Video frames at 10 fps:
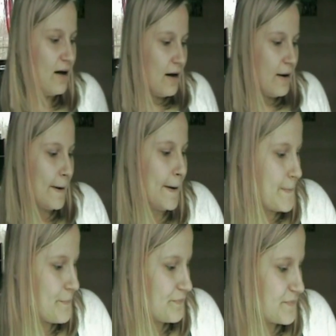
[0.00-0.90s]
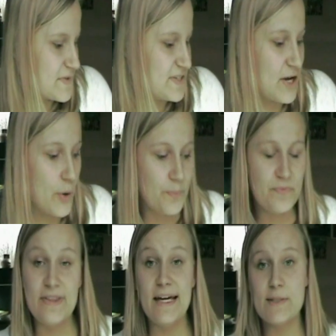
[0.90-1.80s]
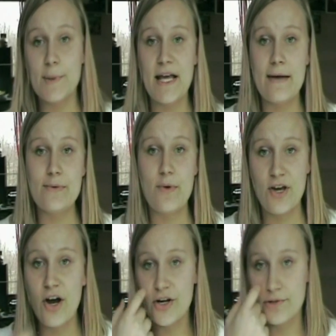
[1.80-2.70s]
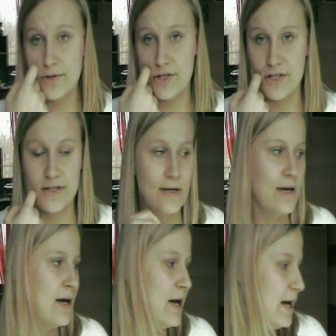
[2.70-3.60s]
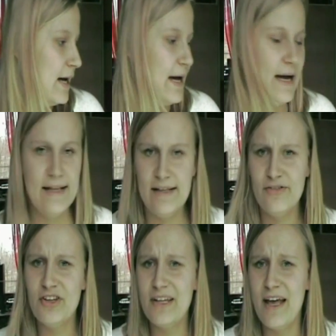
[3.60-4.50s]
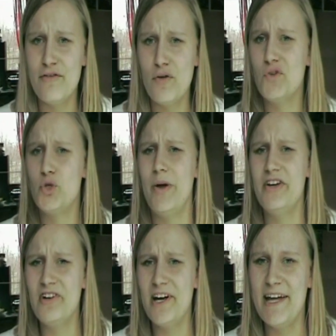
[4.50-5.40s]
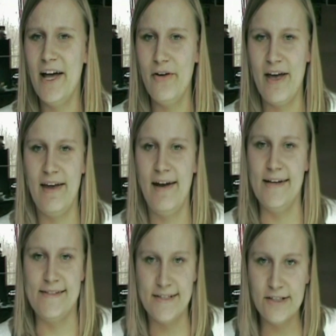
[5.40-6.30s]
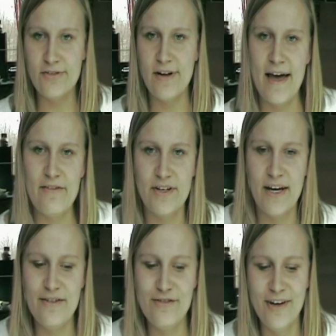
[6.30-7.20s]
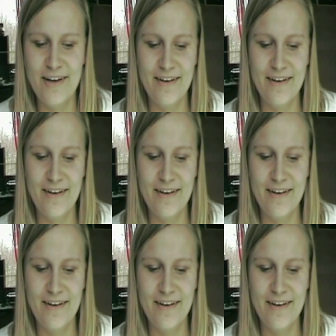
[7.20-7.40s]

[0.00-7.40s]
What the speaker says: So that's what comes with the cartridges. I definitely have over 20 now and I still don't have enough.